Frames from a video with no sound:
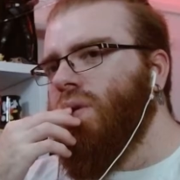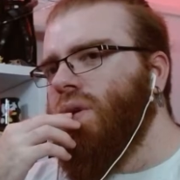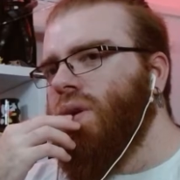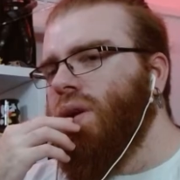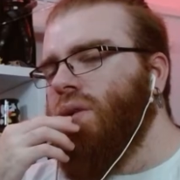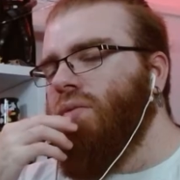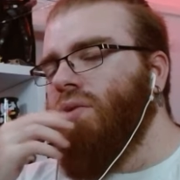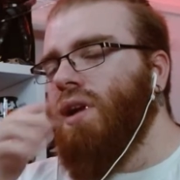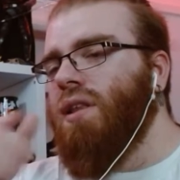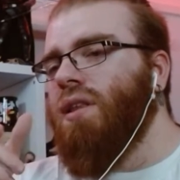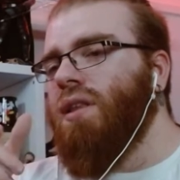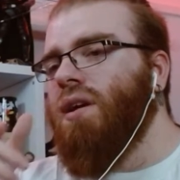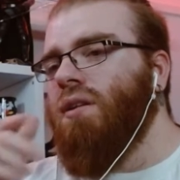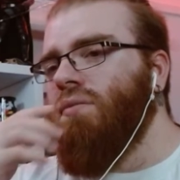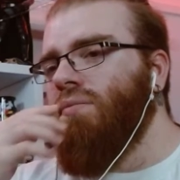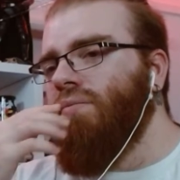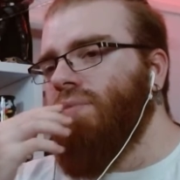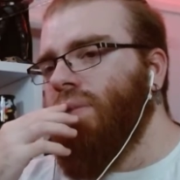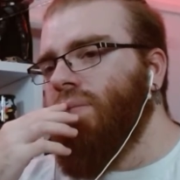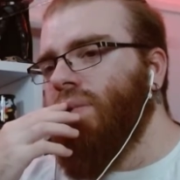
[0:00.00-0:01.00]
Yeah, right
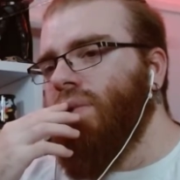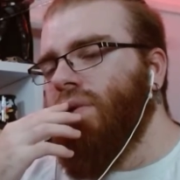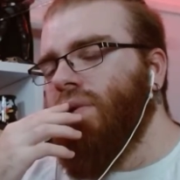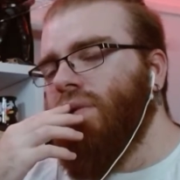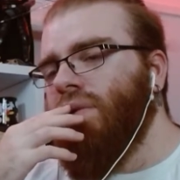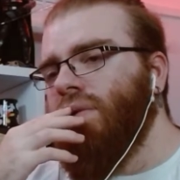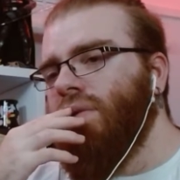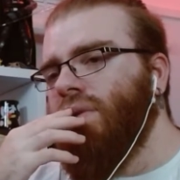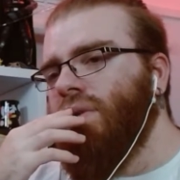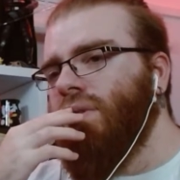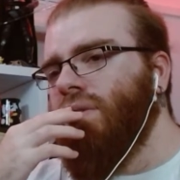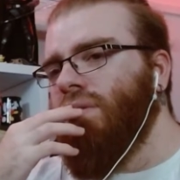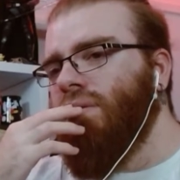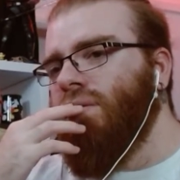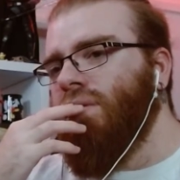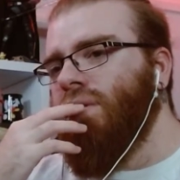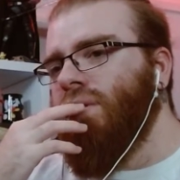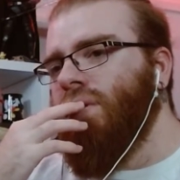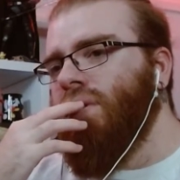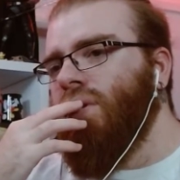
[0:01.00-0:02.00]
now people, you
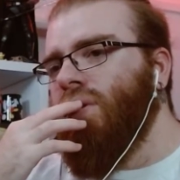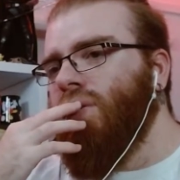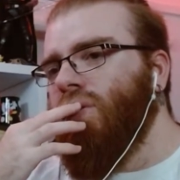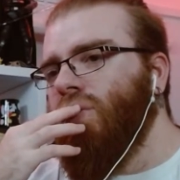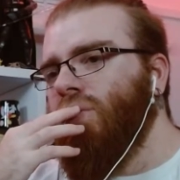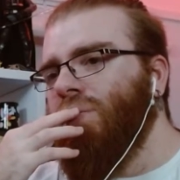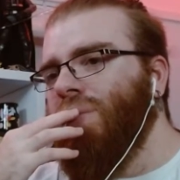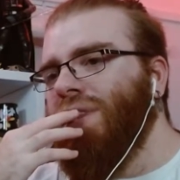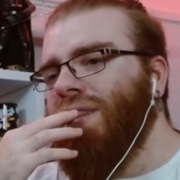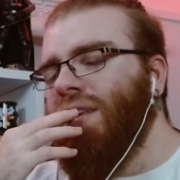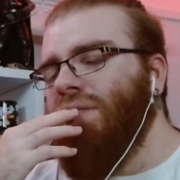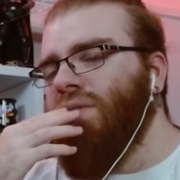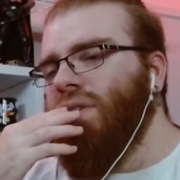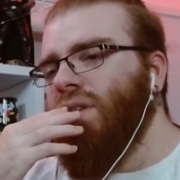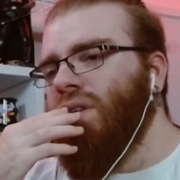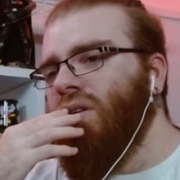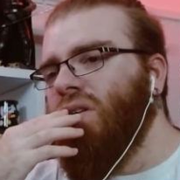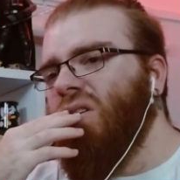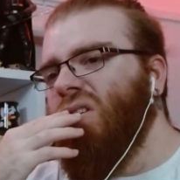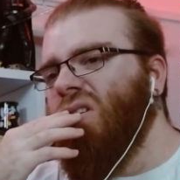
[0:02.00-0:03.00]
know, who believed
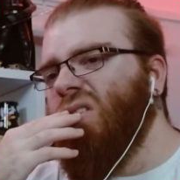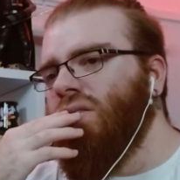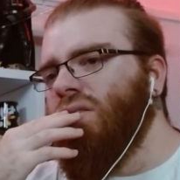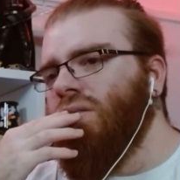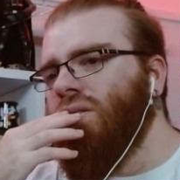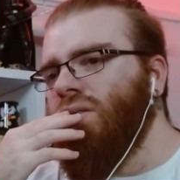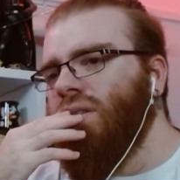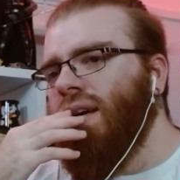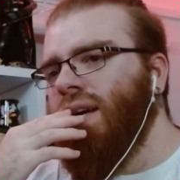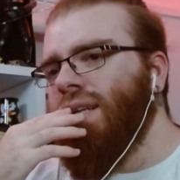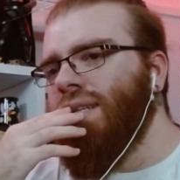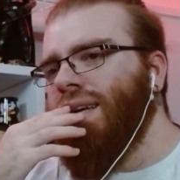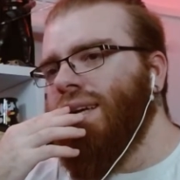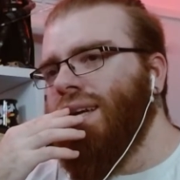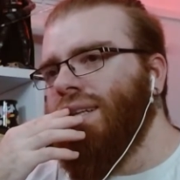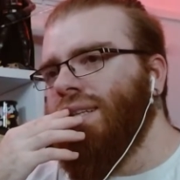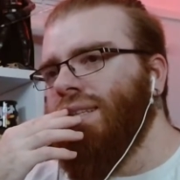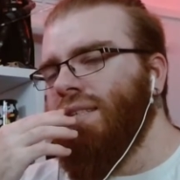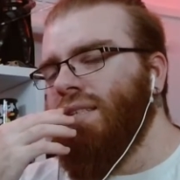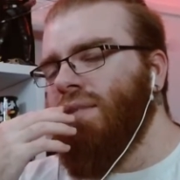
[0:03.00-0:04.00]
in God, they are
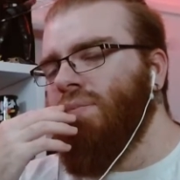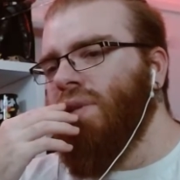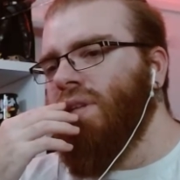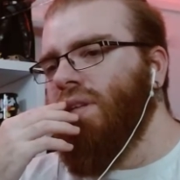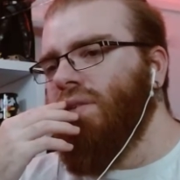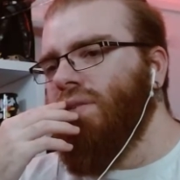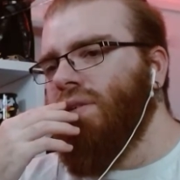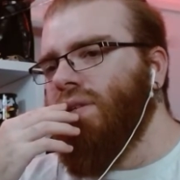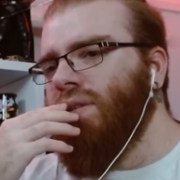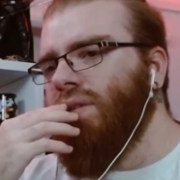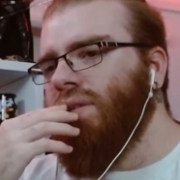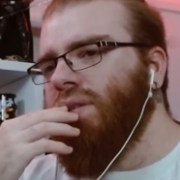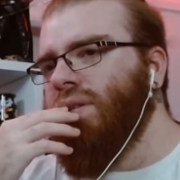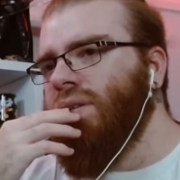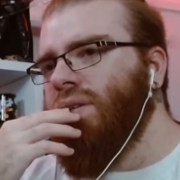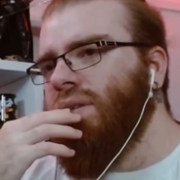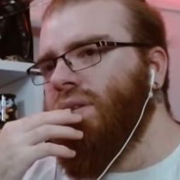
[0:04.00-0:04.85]
start disbelieving.